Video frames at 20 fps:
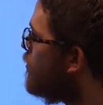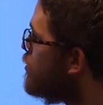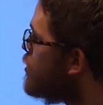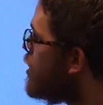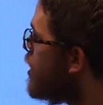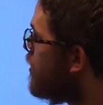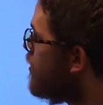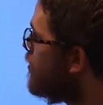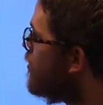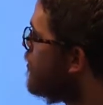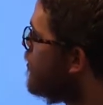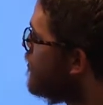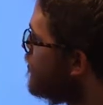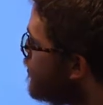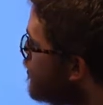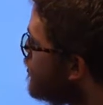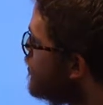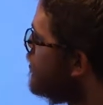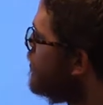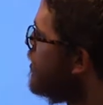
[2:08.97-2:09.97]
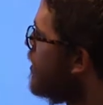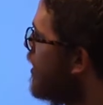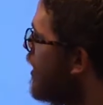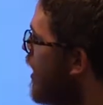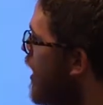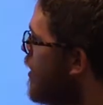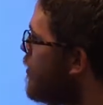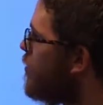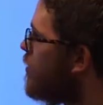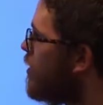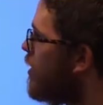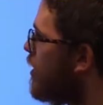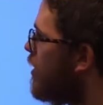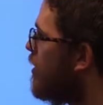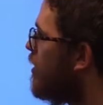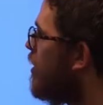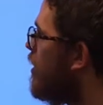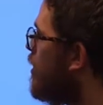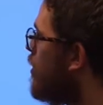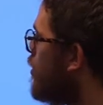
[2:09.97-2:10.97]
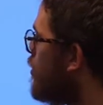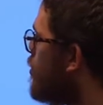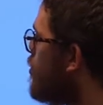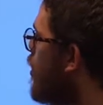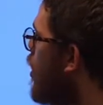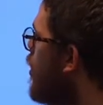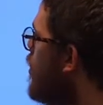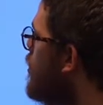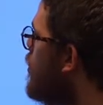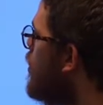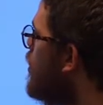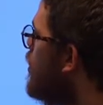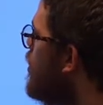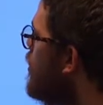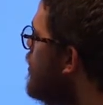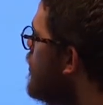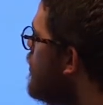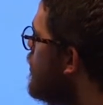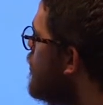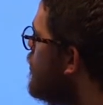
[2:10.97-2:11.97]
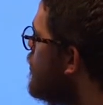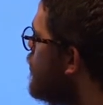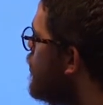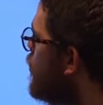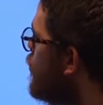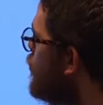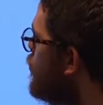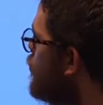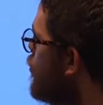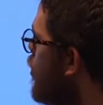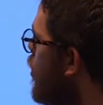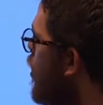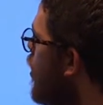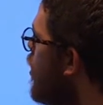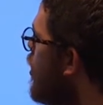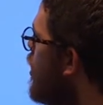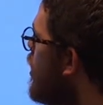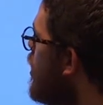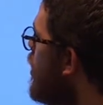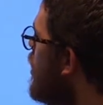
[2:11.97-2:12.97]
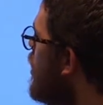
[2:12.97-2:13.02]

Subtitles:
of just the first thing happening, and probability that the first draw